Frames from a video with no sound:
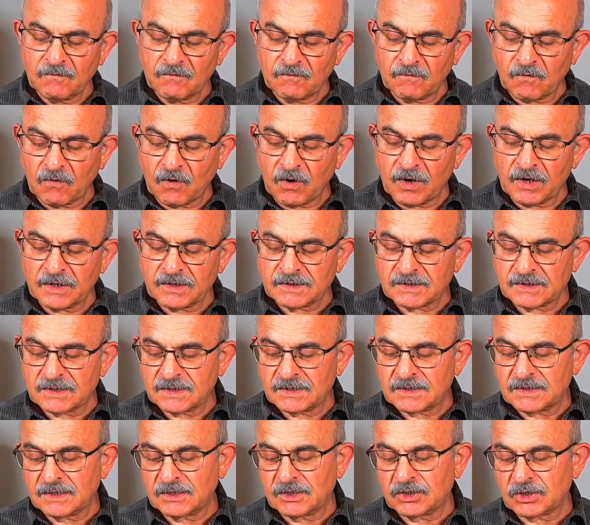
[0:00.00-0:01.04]
wise
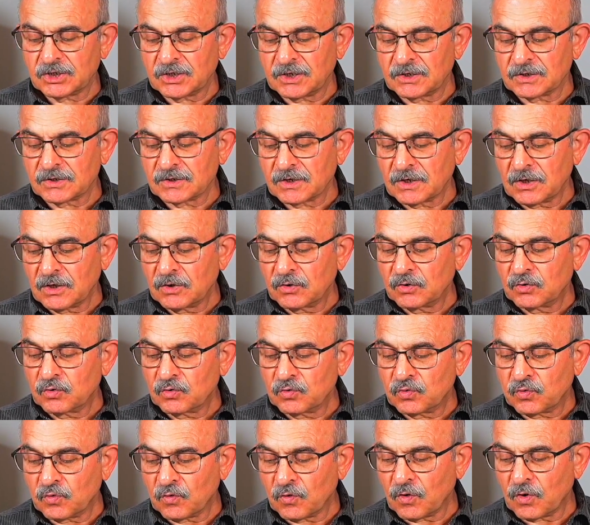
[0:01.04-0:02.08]
decisions
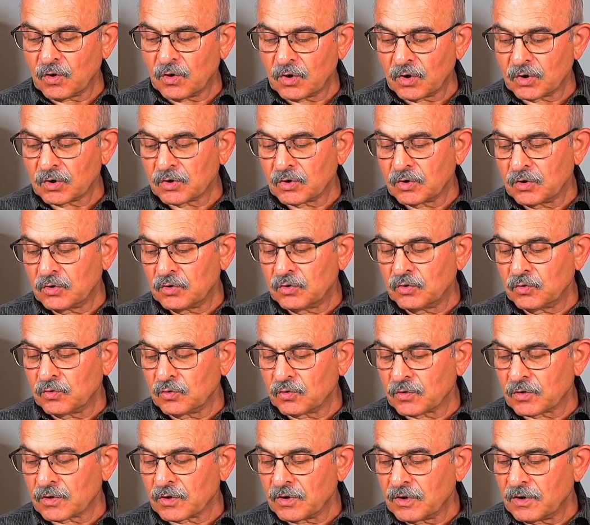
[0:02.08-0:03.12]
toward
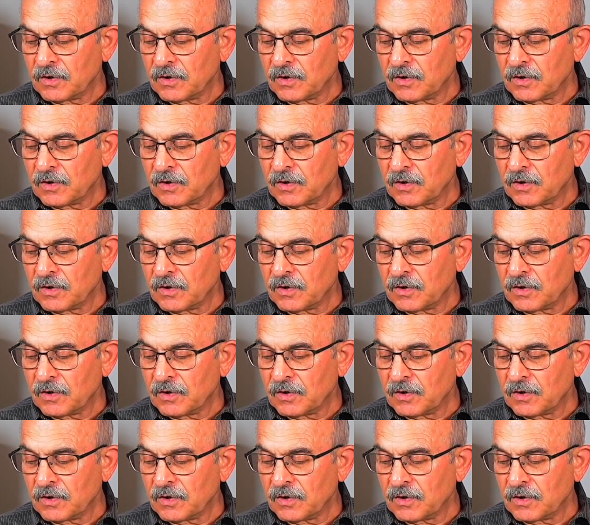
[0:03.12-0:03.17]
your